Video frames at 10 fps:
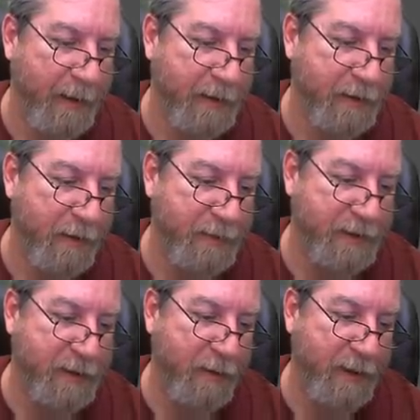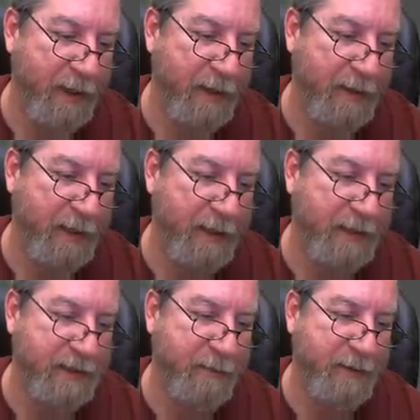So I'm just going in and
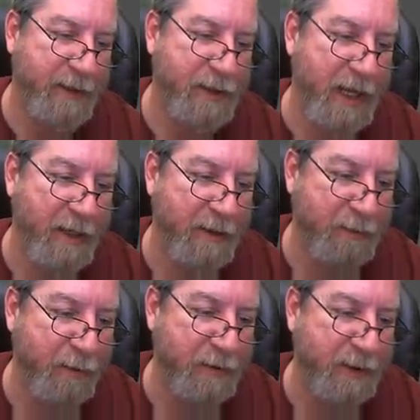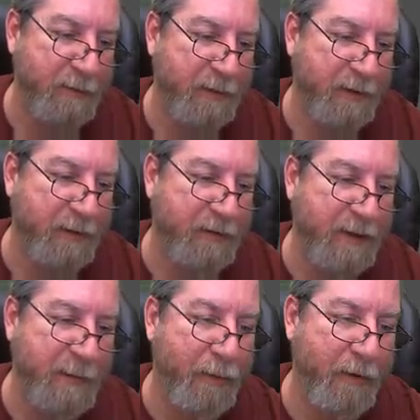hitting some of these shadows, pushing them a little
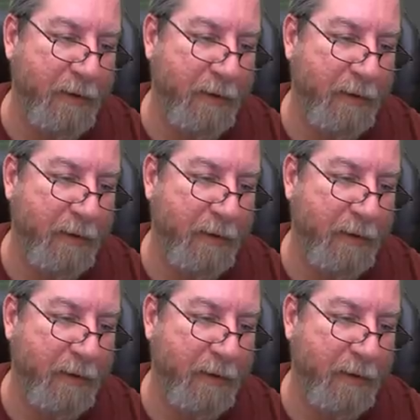deeper.